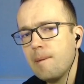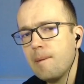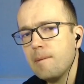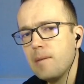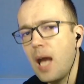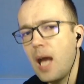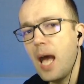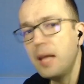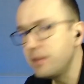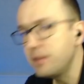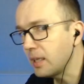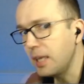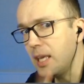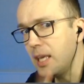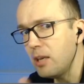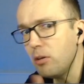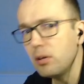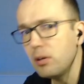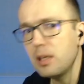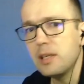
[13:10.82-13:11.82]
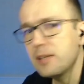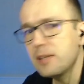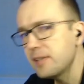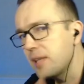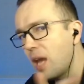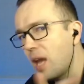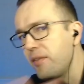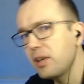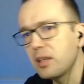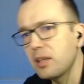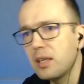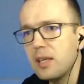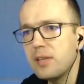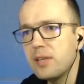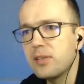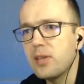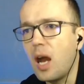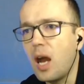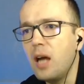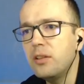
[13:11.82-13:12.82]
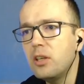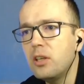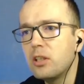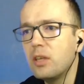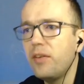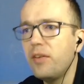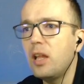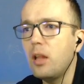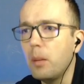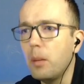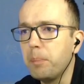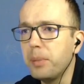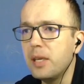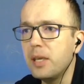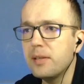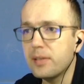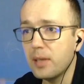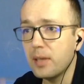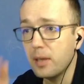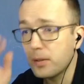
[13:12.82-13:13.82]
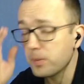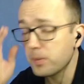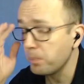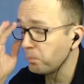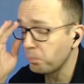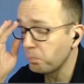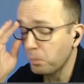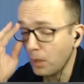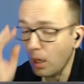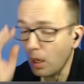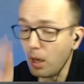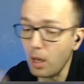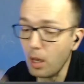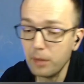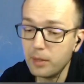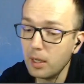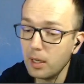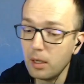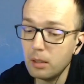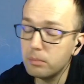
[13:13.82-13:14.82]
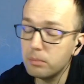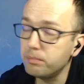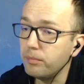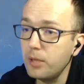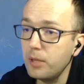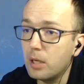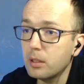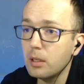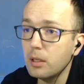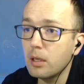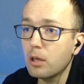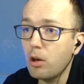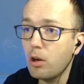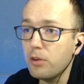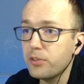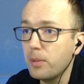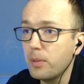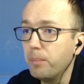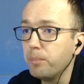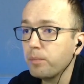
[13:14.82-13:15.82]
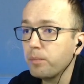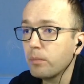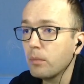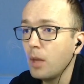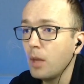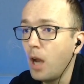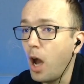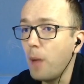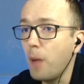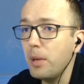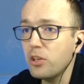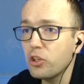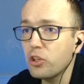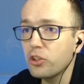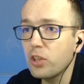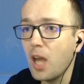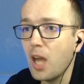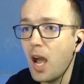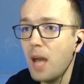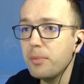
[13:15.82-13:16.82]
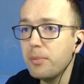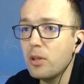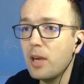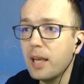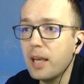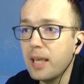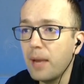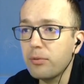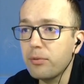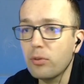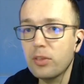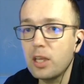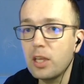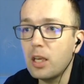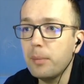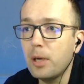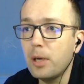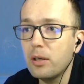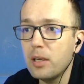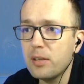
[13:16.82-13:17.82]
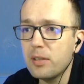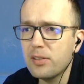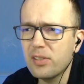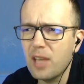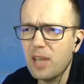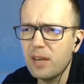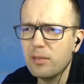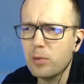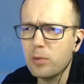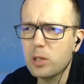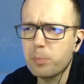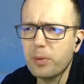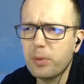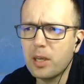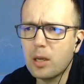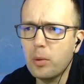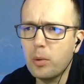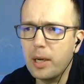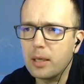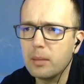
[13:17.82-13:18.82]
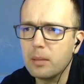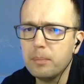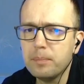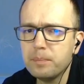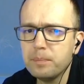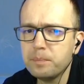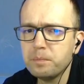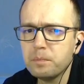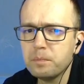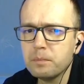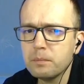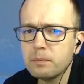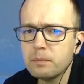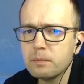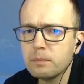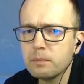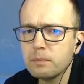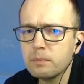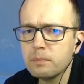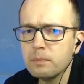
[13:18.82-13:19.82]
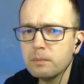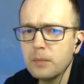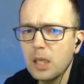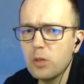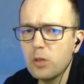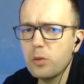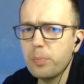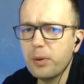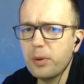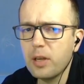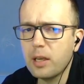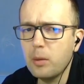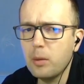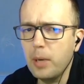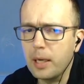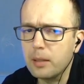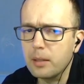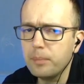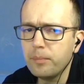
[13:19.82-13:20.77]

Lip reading: And the king on d7, his underdeveloped pieces, they're gonna cost him. How much time did I have to think about this? It was pretty quick. It was pretty quick.